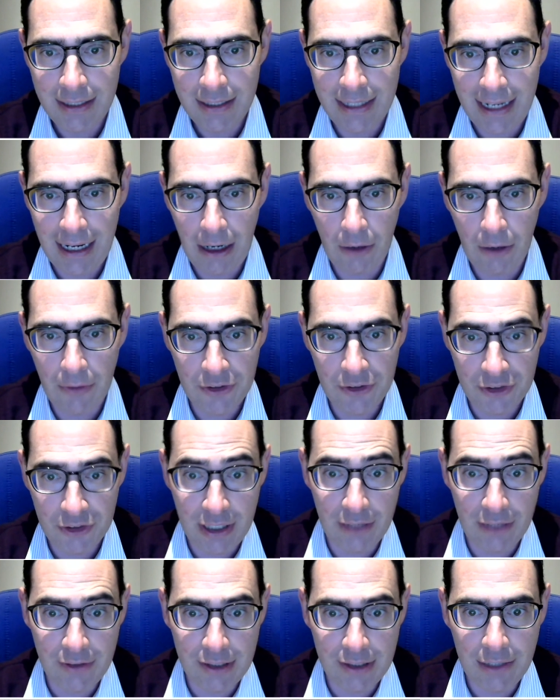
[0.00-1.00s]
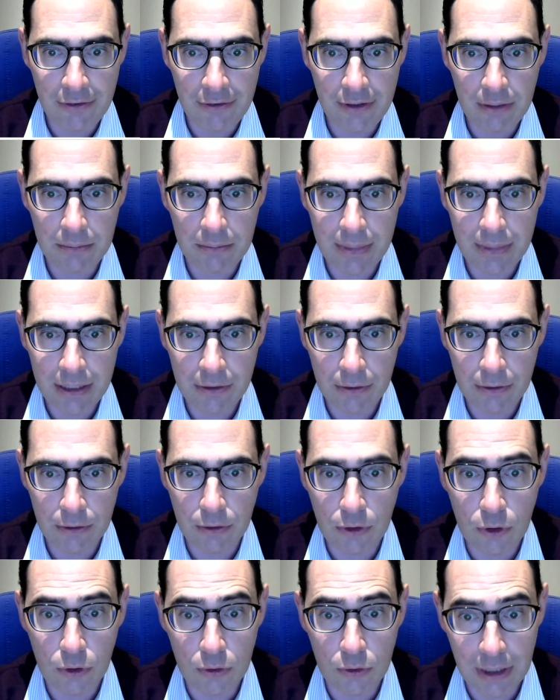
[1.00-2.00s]
Now, there's another lithium
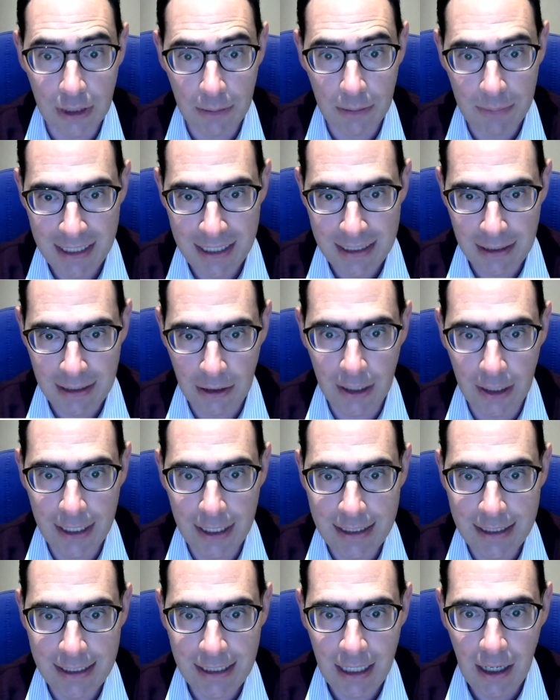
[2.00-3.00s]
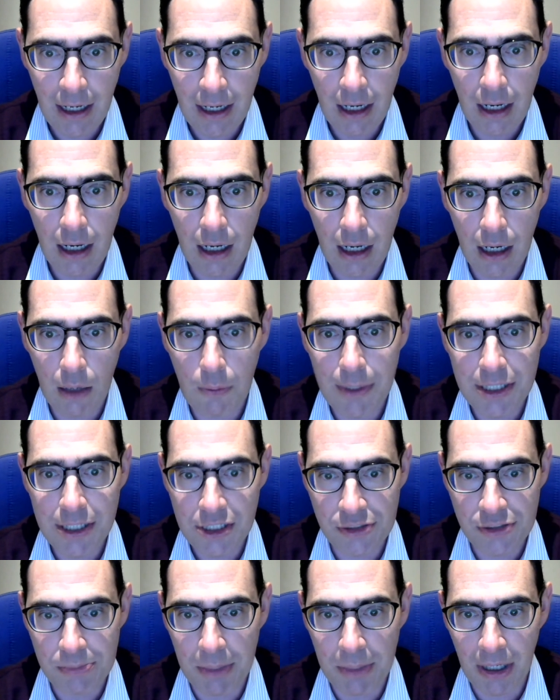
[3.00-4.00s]
mineral called lepidolite,
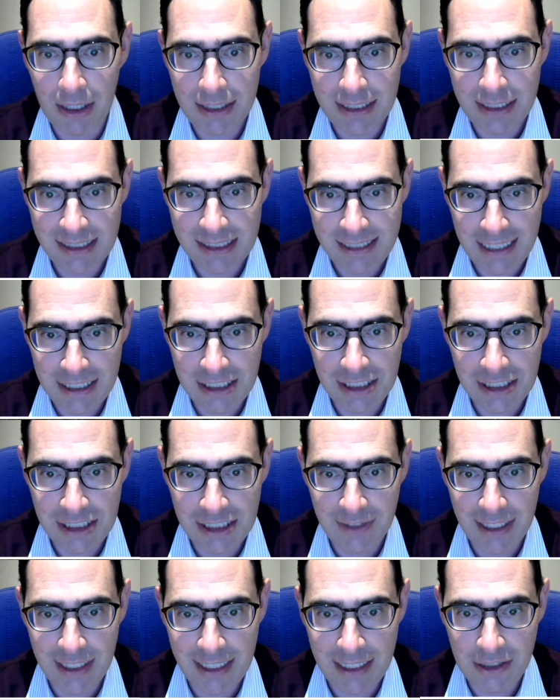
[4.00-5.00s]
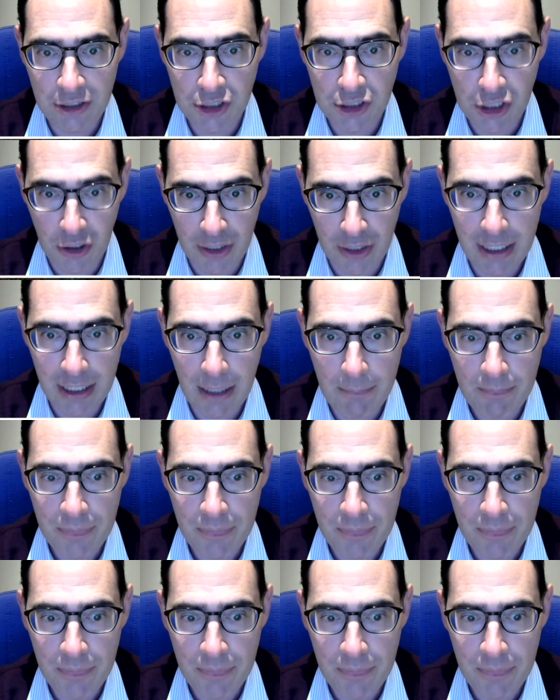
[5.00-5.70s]
which is mined extensively in China.